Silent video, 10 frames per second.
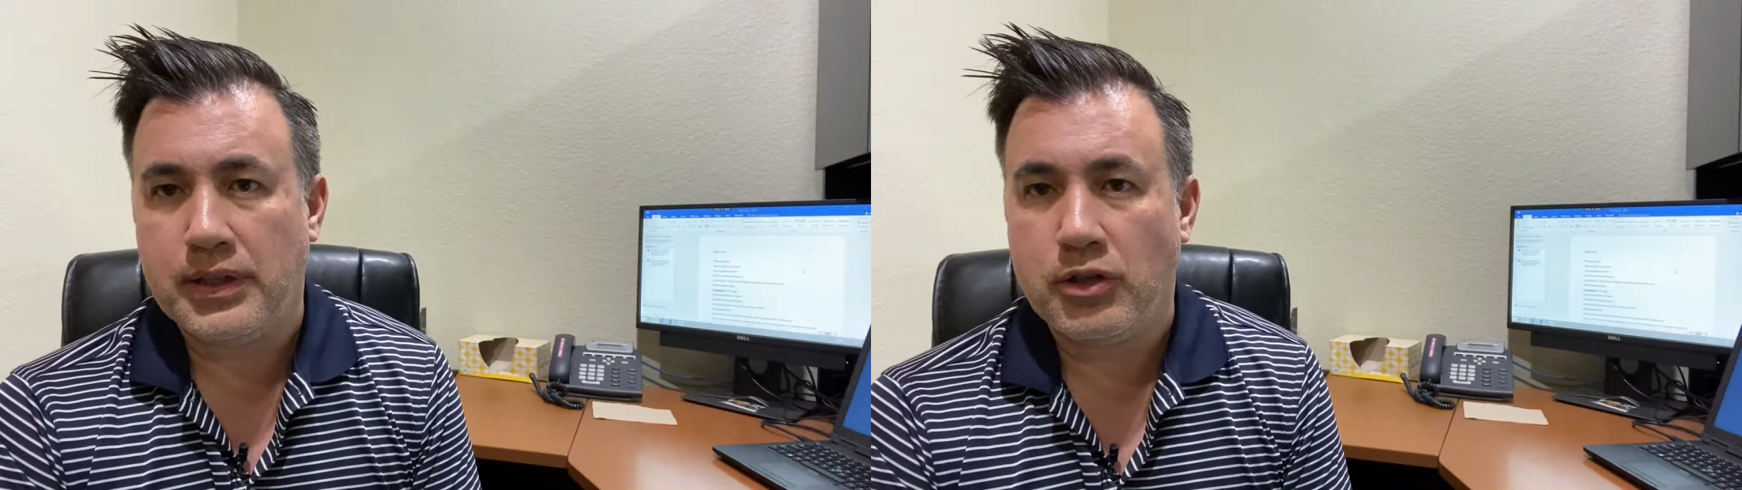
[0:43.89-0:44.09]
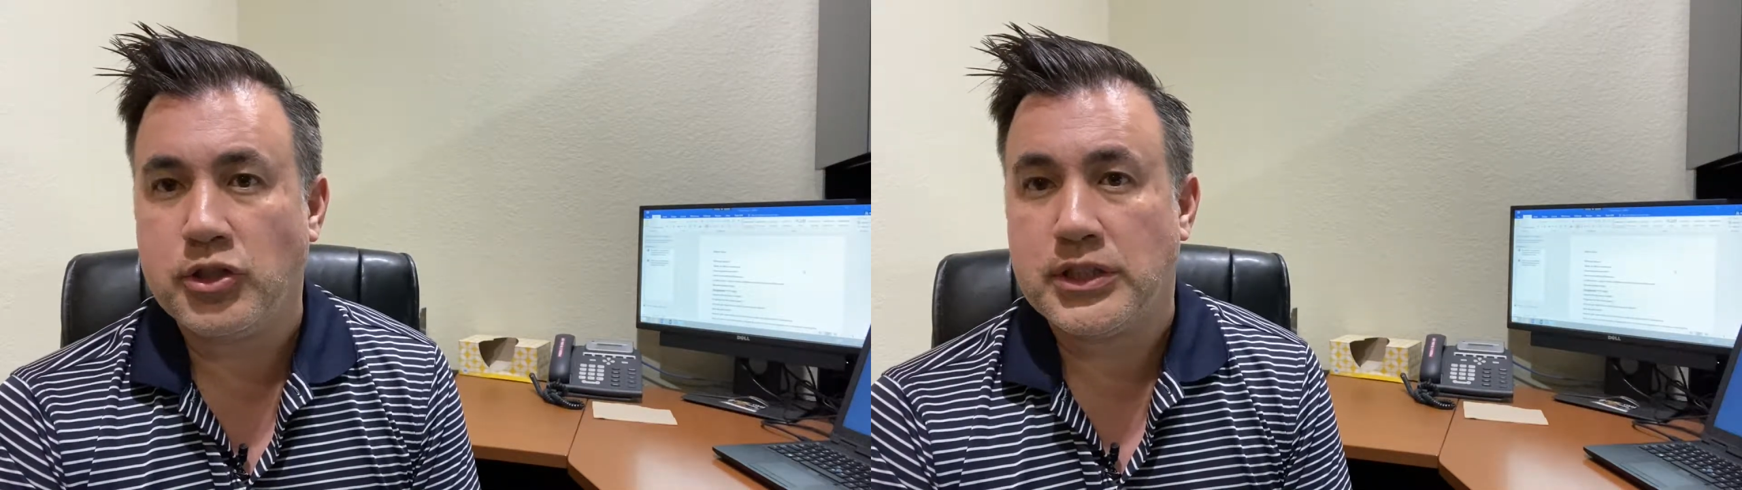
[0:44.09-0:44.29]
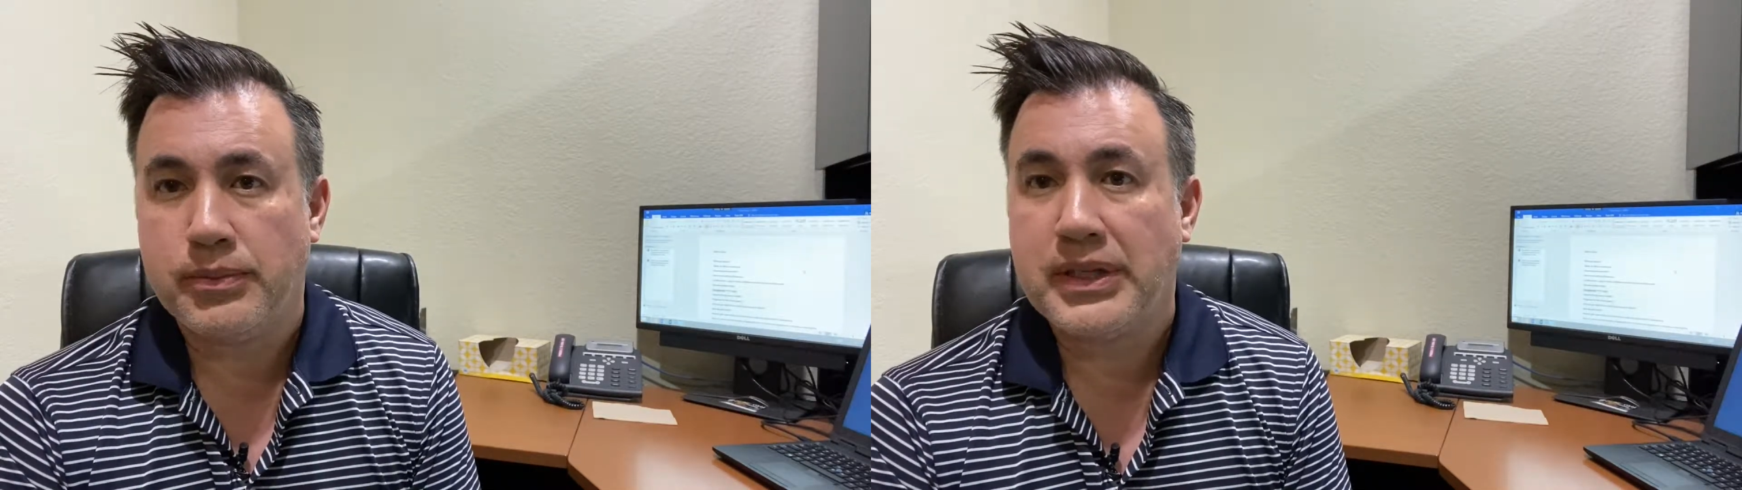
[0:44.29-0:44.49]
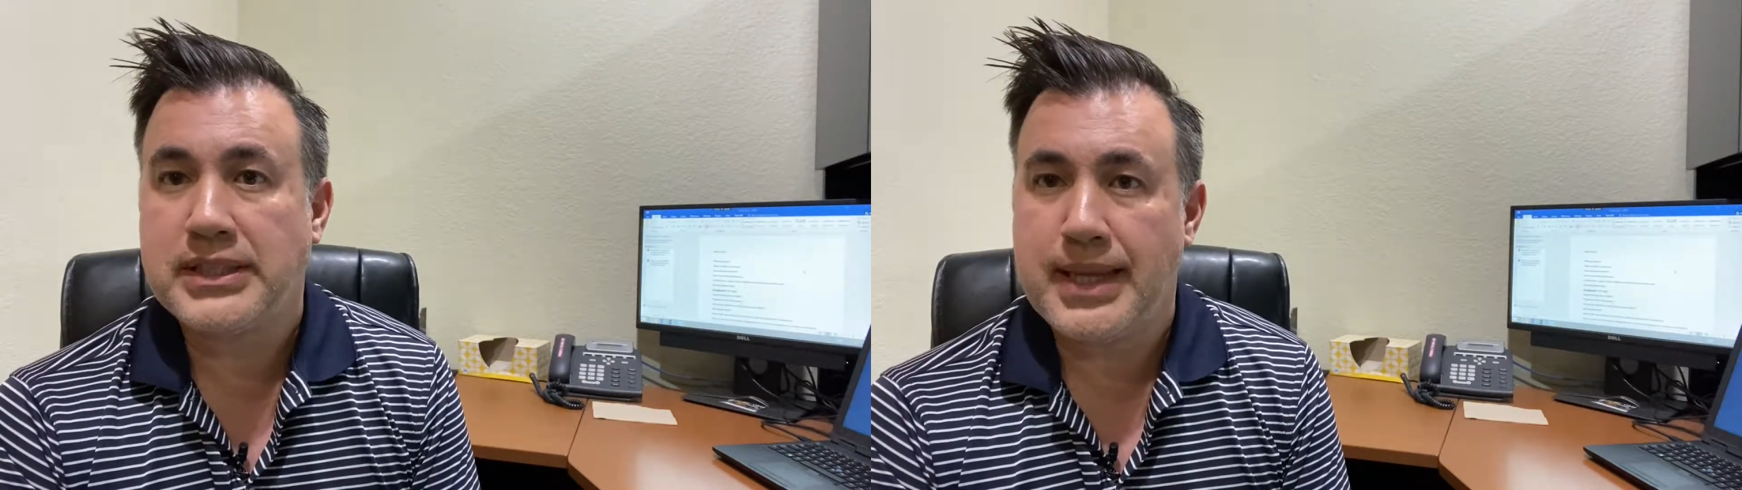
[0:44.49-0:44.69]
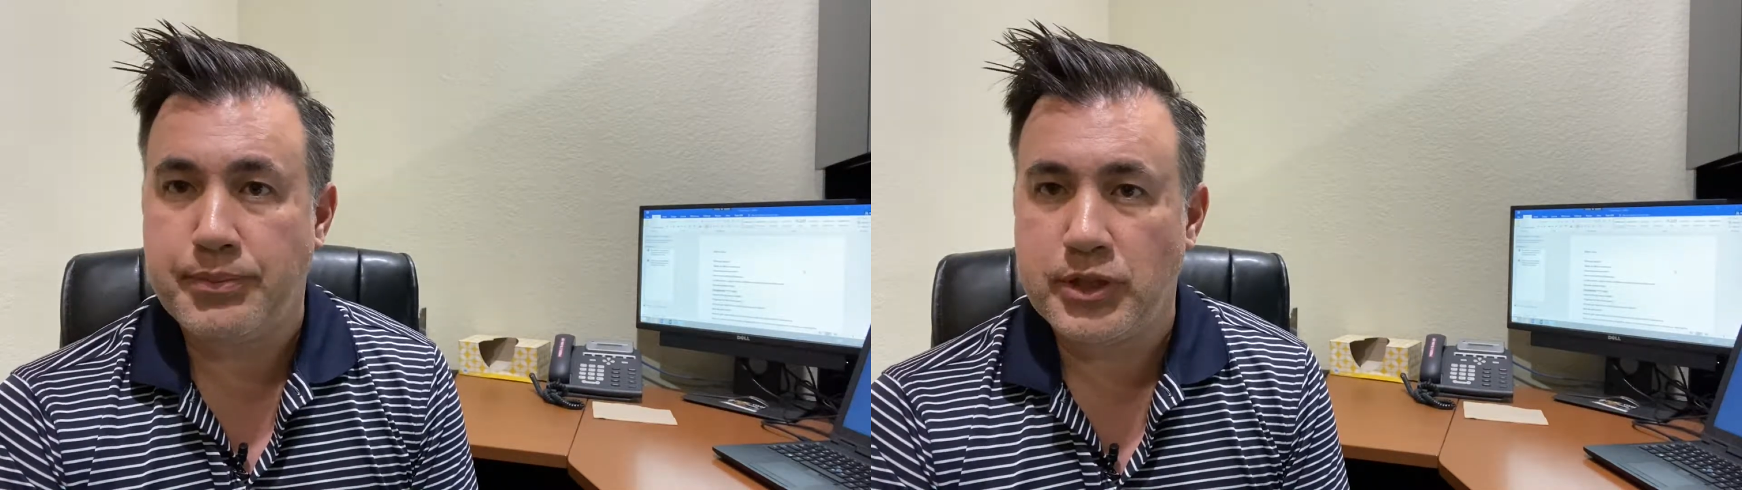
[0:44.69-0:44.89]
and there's some
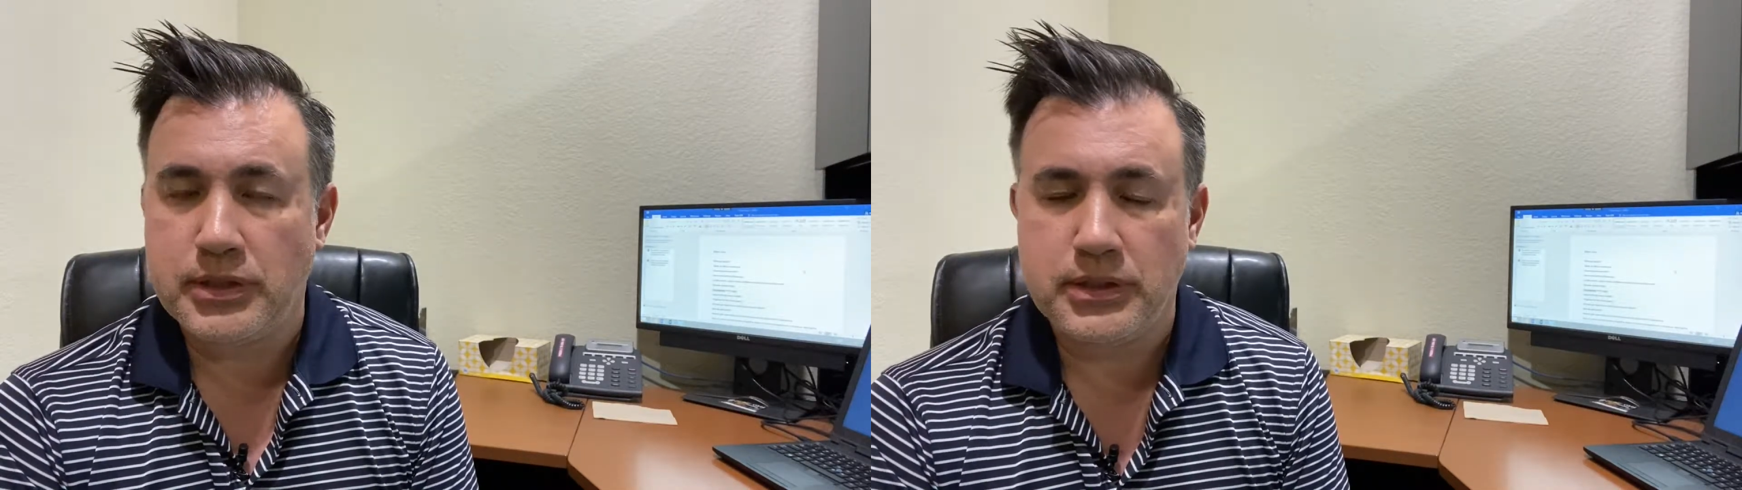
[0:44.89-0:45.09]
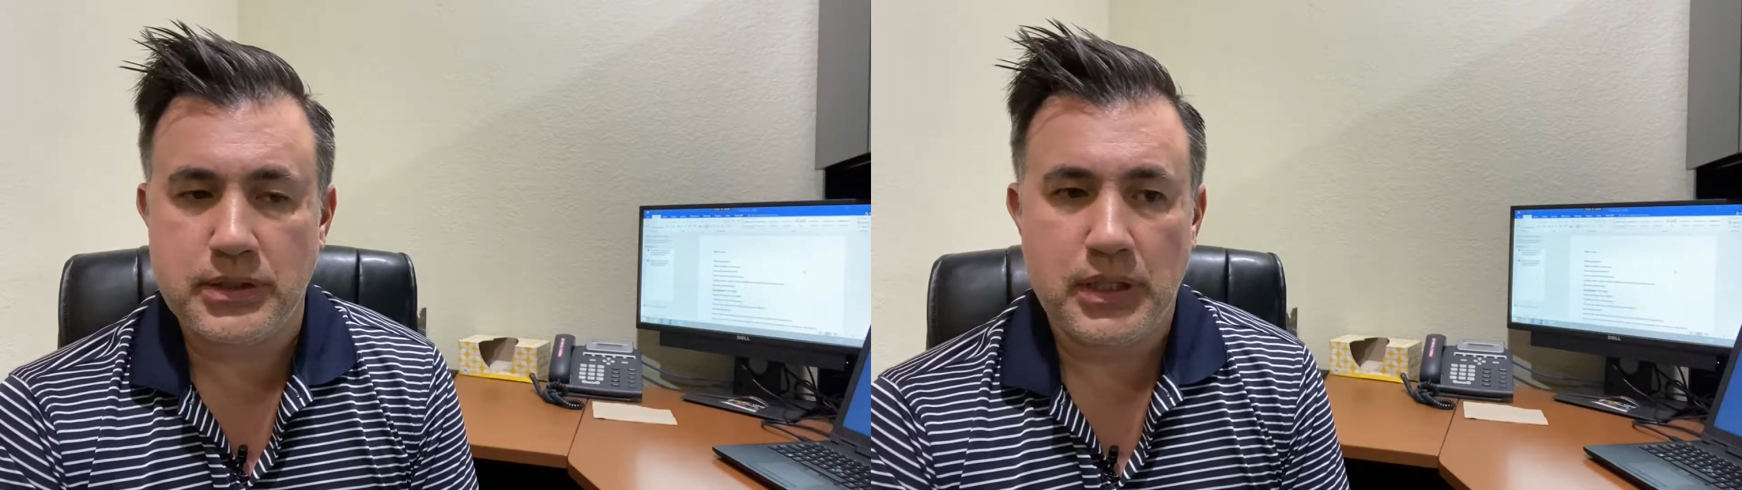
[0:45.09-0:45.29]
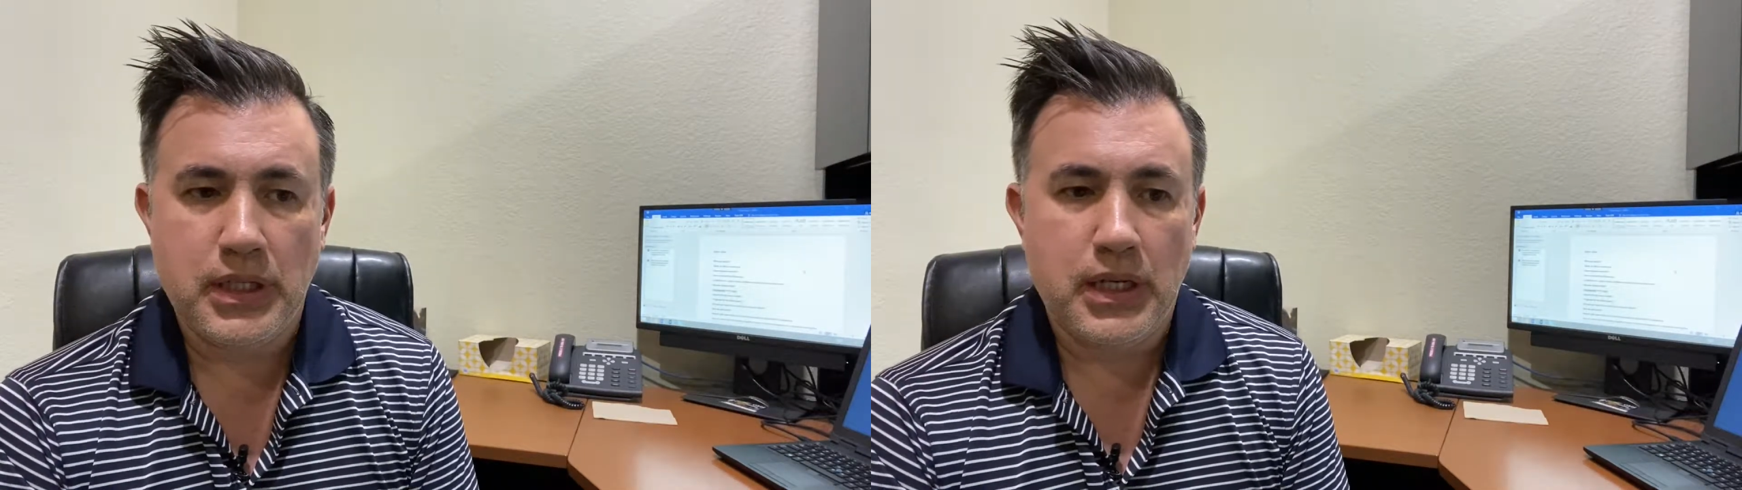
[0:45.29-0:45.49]
exceptions.